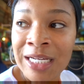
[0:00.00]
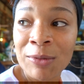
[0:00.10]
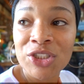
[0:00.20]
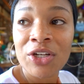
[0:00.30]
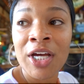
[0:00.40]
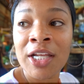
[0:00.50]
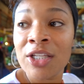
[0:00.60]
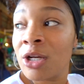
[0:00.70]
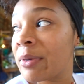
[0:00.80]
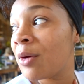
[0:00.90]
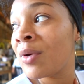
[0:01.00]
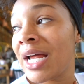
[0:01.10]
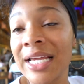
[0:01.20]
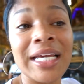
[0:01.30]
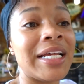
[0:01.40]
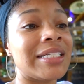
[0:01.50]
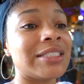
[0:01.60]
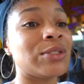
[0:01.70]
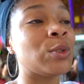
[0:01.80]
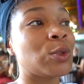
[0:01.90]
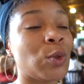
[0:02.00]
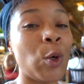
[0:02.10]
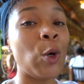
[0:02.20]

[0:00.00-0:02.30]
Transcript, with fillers: and I'm gonna show y'all a little bit when I get it, cause the owner's